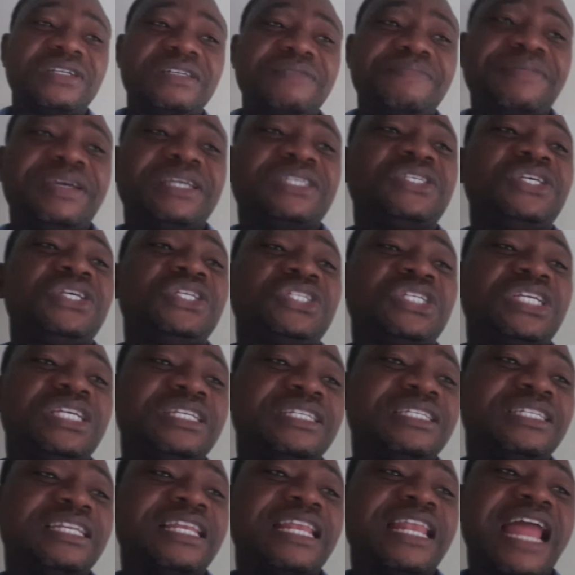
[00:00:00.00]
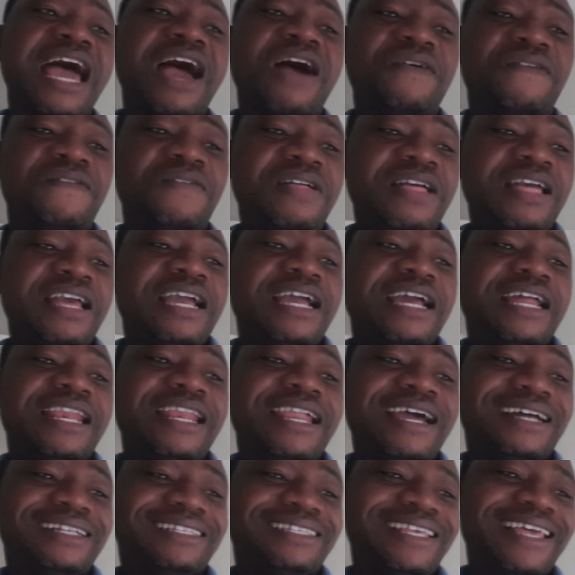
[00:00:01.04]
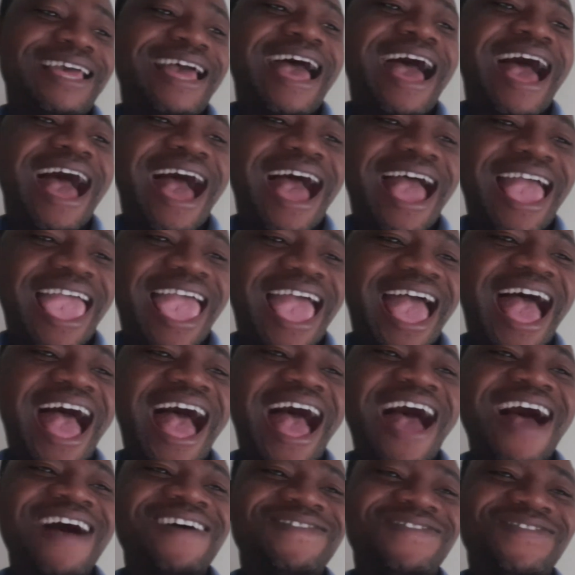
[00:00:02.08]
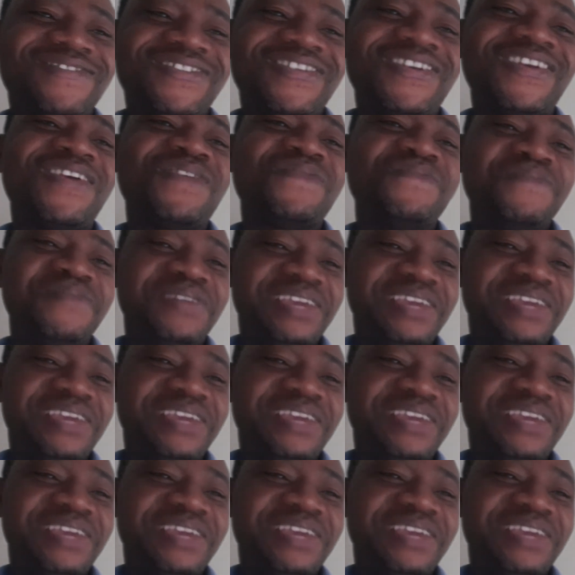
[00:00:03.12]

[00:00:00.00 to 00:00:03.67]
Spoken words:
I did reapply just about a few days ago, and that's it.